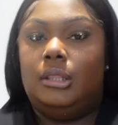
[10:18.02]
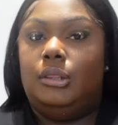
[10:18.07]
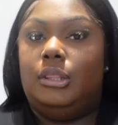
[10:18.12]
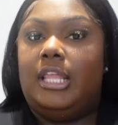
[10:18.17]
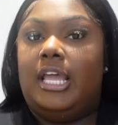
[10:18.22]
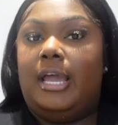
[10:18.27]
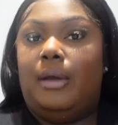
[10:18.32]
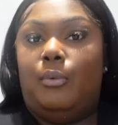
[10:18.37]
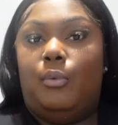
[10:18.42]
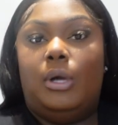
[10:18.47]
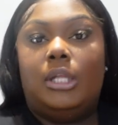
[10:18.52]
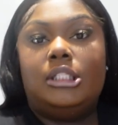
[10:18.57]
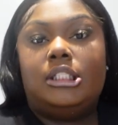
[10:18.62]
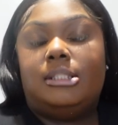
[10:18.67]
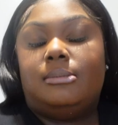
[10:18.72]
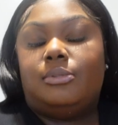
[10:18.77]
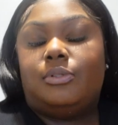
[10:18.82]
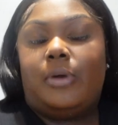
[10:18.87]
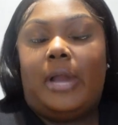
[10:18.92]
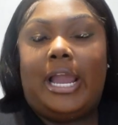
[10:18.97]
that one
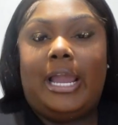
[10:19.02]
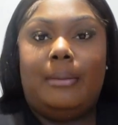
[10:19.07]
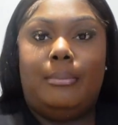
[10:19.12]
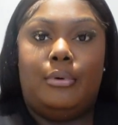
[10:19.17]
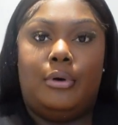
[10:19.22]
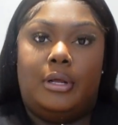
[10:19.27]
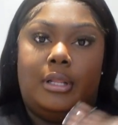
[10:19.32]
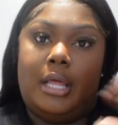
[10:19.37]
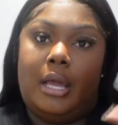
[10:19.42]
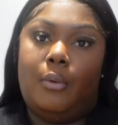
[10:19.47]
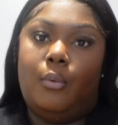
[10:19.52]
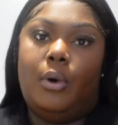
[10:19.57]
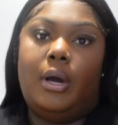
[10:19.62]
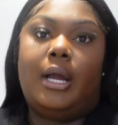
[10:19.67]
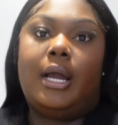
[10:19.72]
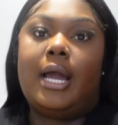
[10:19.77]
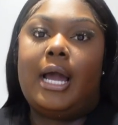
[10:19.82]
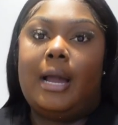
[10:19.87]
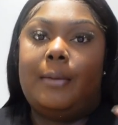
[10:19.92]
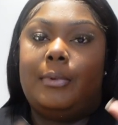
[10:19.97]
subscriber that one
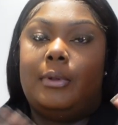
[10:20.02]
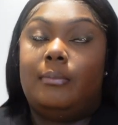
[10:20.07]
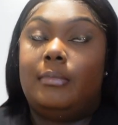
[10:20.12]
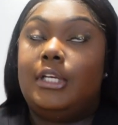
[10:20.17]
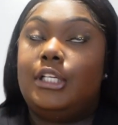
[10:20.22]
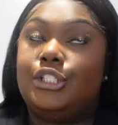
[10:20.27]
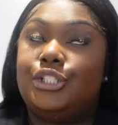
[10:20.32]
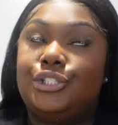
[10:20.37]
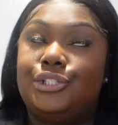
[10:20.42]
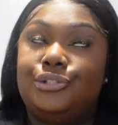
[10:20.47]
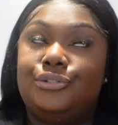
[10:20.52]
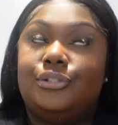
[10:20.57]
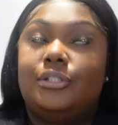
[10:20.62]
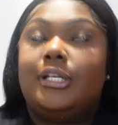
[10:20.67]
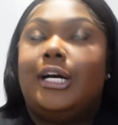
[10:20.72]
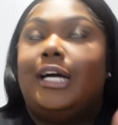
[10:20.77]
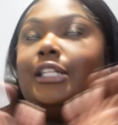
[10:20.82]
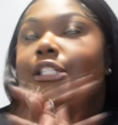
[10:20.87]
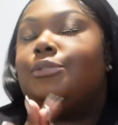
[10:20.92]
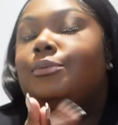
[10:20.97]
comment means to you so
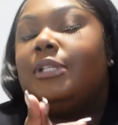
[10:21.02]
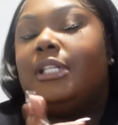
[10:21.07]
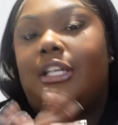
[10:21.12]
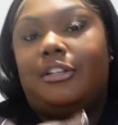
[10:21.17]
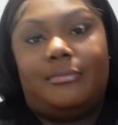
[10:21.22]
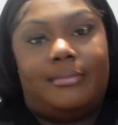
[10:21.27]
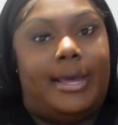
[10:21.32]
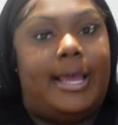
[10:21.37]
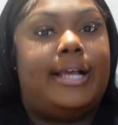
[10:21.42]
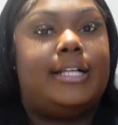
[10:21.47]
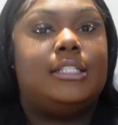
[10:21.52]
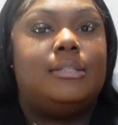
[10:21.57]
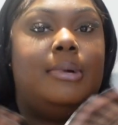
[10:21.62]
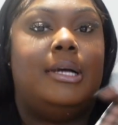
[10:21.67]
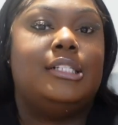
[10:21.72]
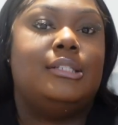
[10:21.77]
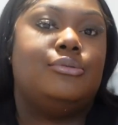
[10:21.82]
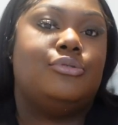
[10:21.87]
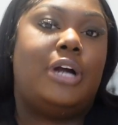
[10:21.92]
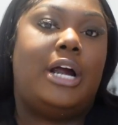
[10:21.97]
i just want to give back to my
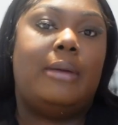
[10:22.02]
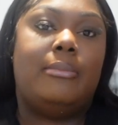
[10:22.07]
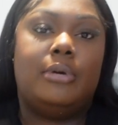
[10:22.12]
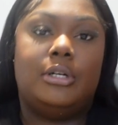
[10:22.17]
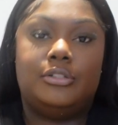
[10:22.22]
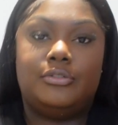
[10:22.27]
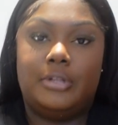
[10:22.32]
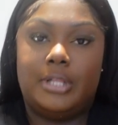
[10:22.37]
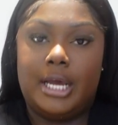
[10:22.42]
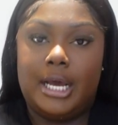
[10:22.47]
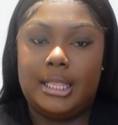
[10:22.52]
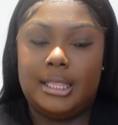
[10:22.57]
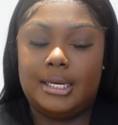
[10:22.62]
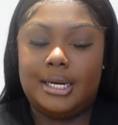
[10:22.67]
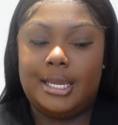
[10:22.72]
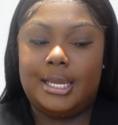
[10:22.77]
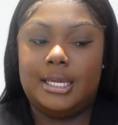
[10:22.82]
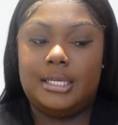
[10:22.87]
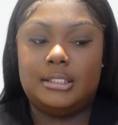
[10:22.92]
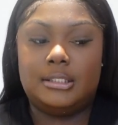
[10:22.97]
subscribers for the
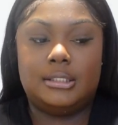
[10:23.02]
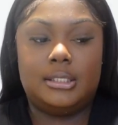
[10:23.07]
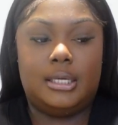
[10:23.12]
holidays